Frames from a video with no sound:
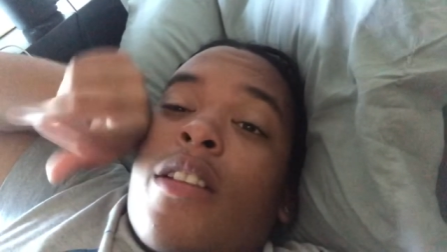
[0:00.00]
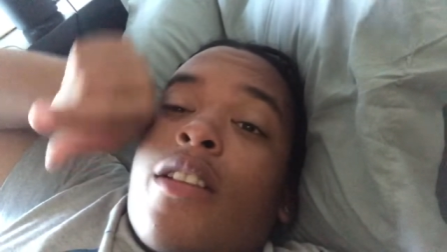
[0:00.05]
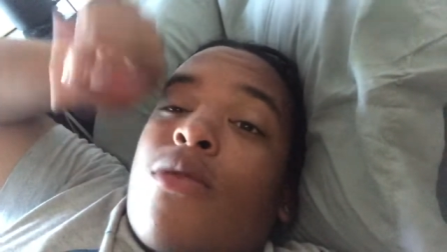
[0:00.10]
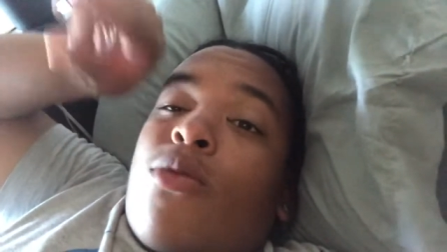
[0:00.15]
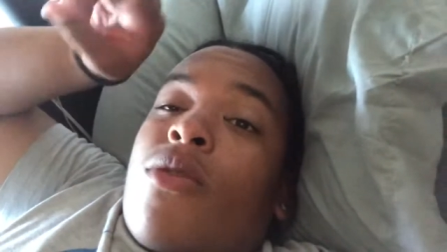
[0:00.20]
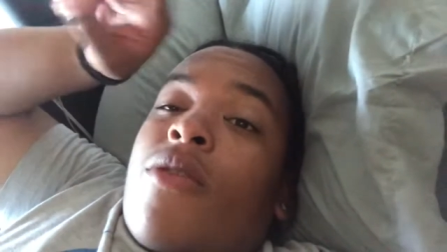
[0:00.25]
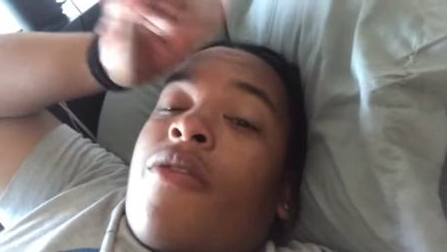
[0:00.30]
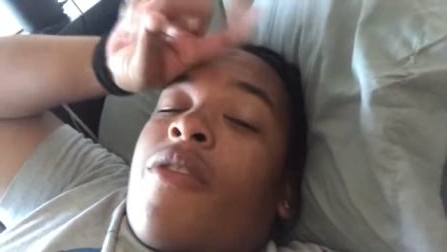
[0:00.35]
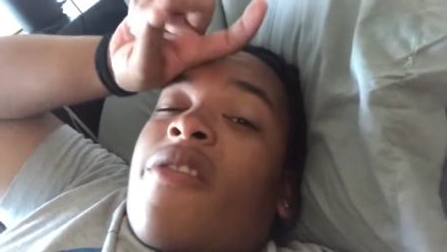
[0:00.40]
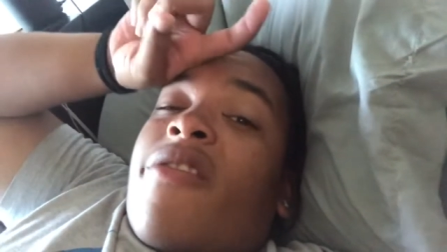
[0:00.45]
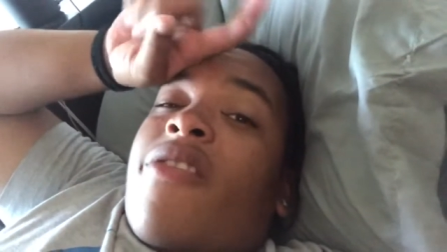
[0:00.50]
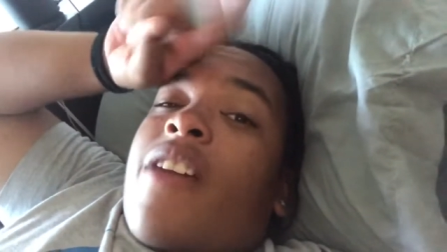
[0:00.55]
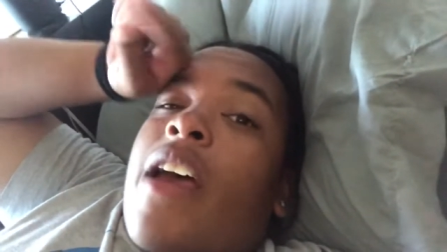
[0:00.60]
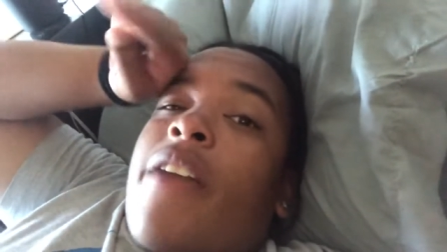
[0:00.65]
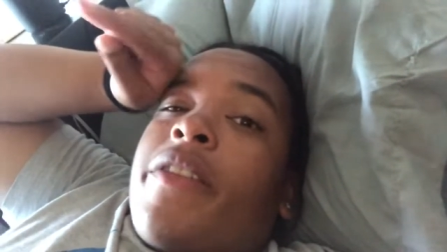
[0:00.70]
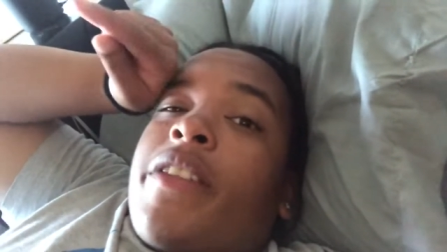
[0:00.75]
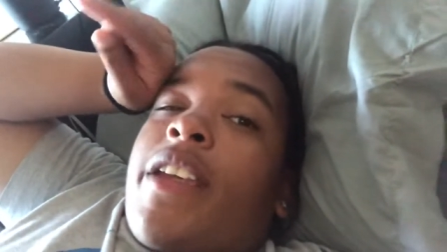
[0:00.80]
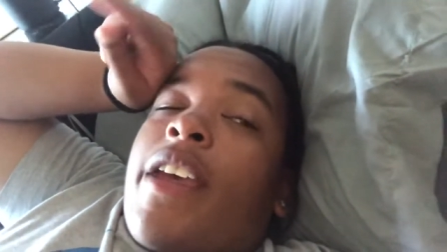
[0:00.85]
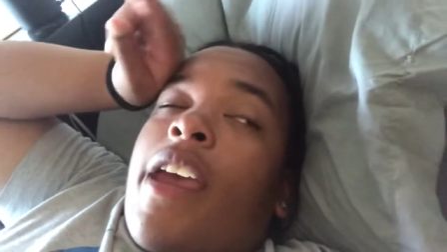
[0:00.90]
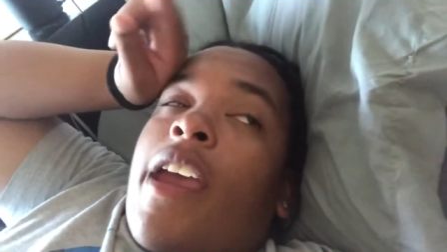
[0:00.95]
There's one from
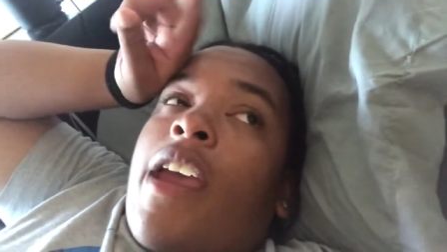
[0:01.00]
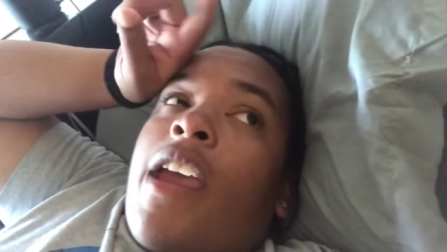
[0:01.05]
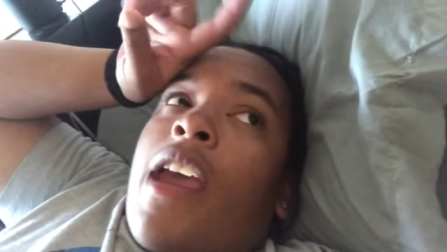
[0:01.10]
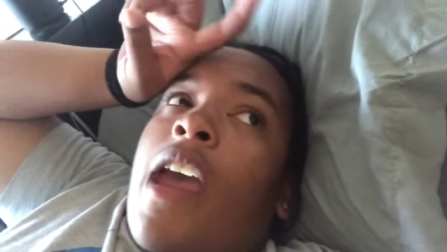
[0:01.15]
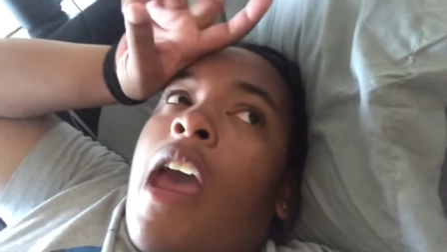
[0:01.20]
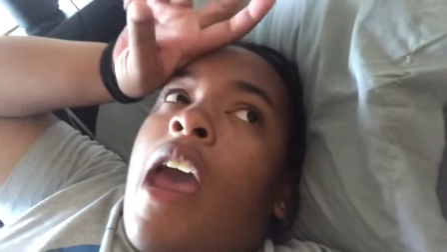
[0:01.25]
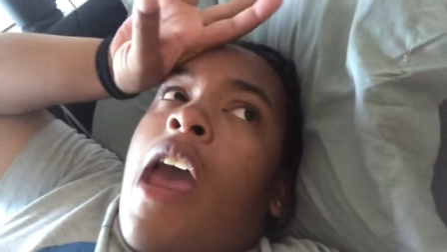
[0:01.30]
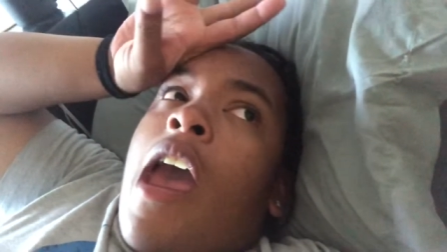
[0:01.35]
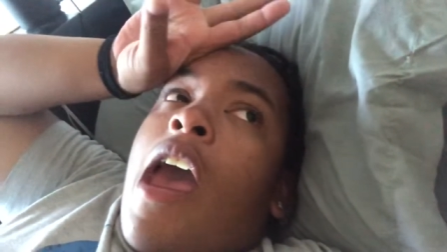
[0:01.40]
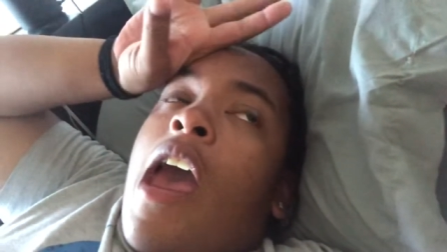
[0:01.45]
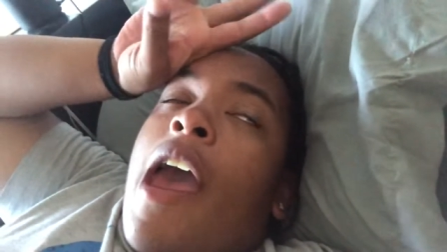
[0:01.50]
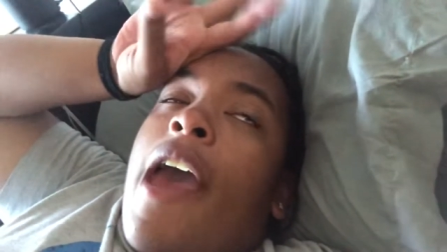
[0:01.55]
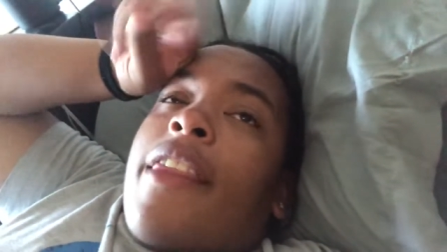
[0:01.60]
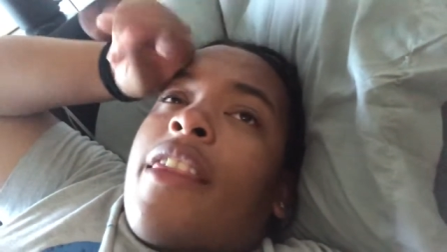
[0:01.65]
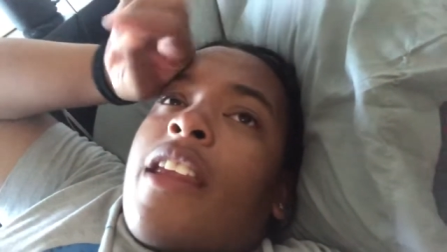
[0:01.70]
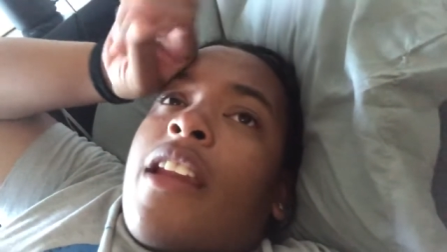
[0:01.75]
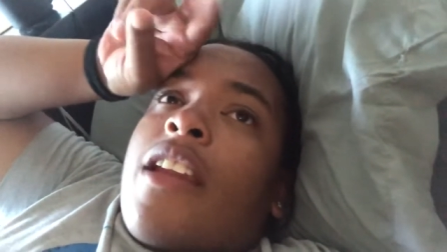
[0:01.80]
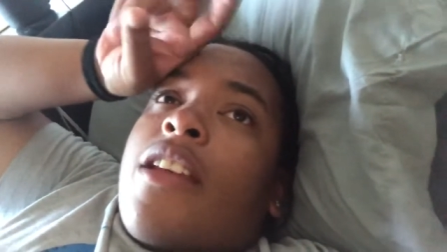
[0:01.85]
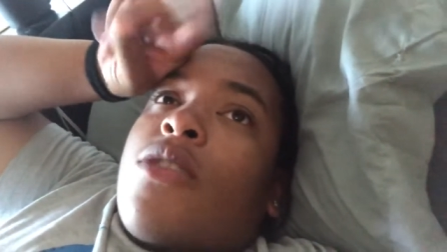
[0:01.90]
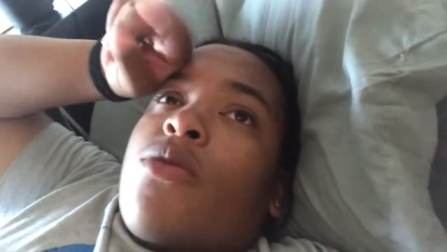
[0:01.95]
5 to 8,
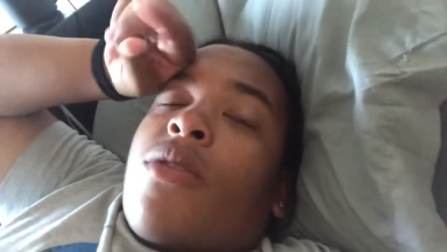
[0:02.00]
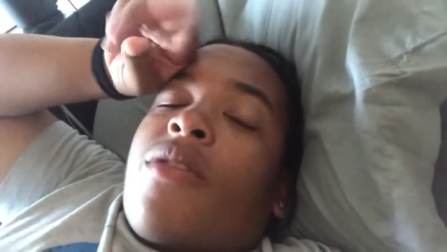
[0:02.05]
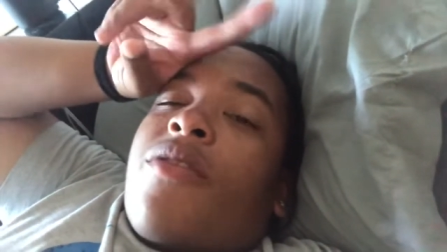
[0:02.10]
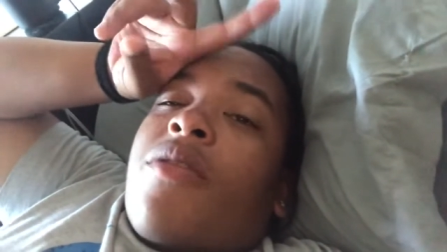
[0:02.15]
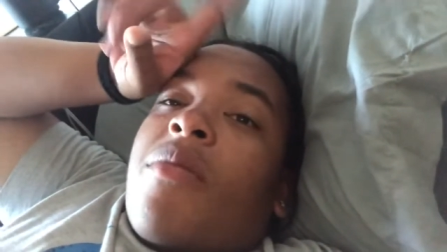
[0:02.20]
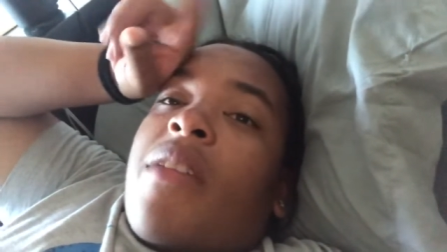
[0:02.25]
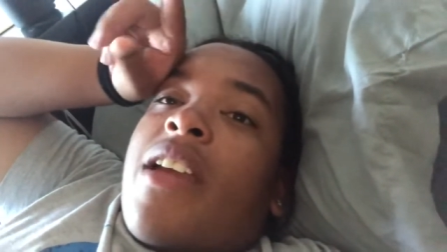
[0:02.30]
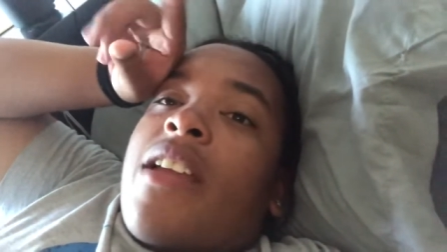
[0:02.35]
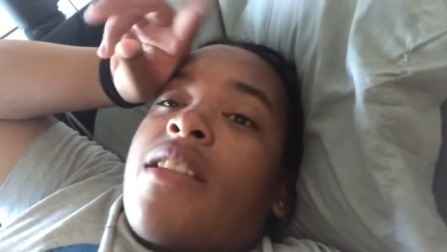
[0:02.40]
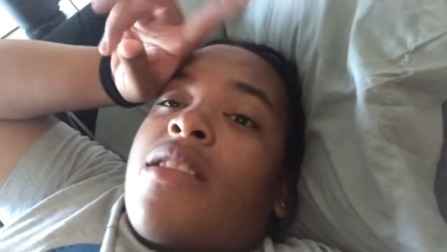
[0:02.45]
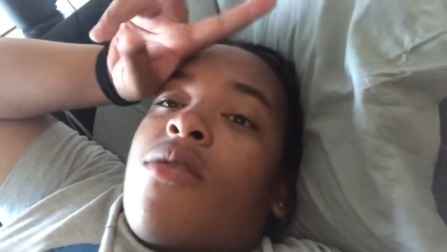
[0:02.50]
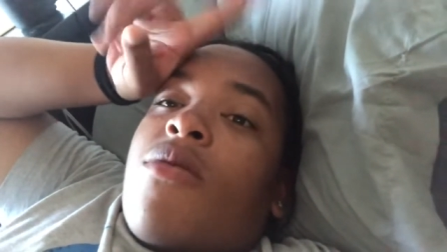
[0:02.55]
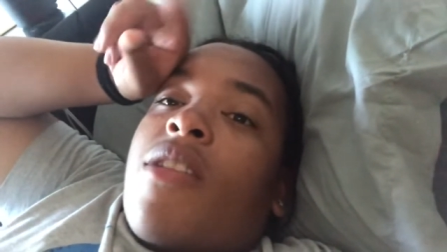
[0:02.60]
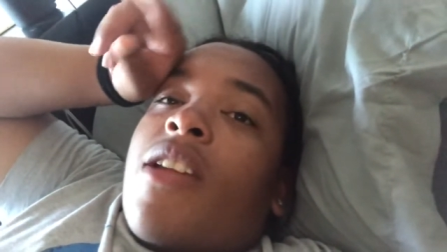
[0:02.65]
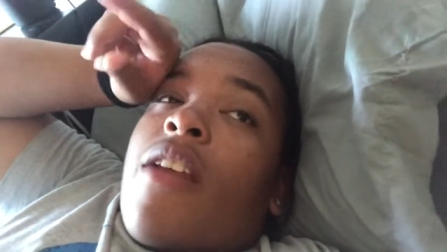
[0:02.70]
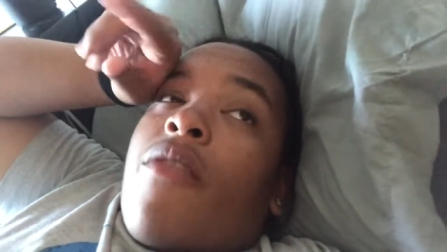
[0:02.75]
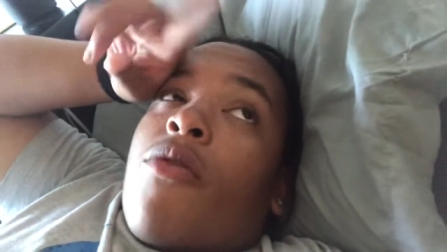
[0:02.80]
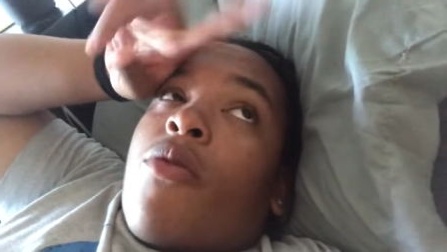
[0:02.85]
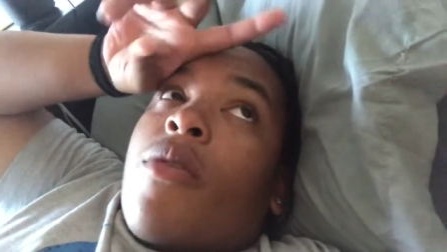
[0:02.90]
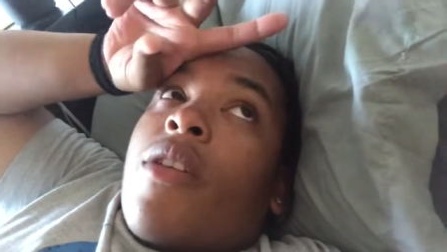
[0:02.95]
and then there's one from 8 to
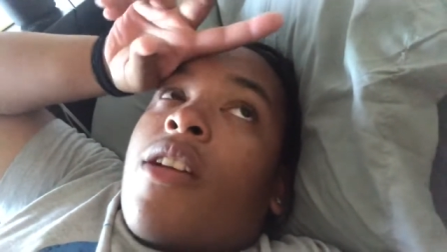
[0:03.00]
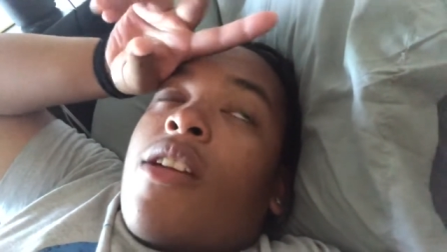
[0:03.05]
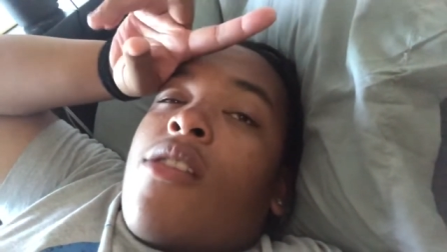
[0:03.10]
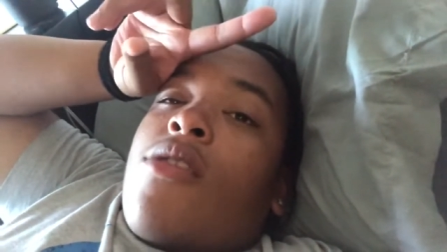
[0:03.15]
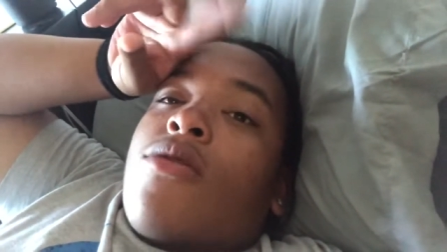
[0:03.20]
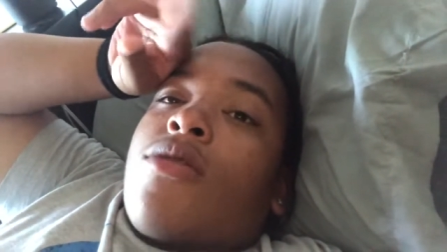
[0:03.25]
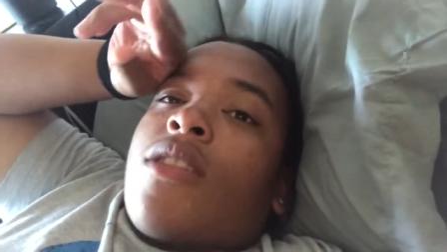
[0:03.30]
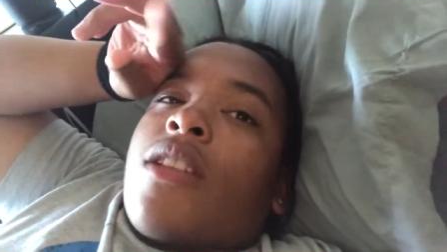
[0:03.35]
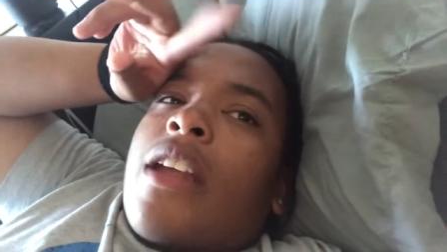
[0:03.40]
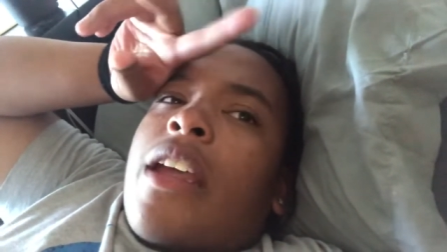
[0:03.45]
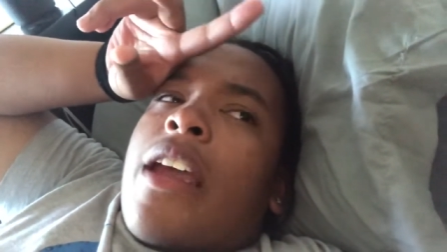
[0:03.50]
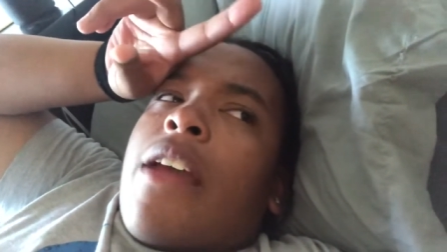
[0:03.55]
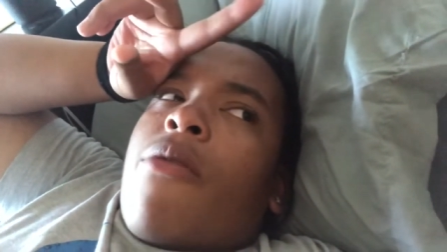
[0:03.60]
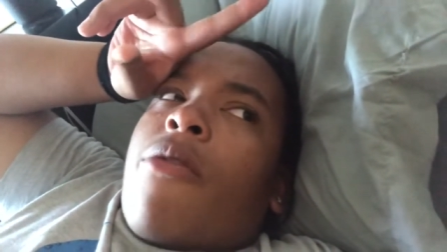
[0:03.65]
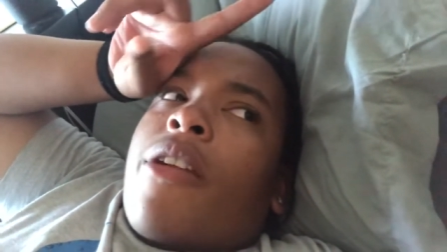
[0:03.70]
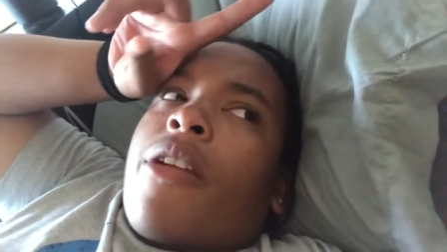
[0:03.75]
whenever. We're gonna go to the 8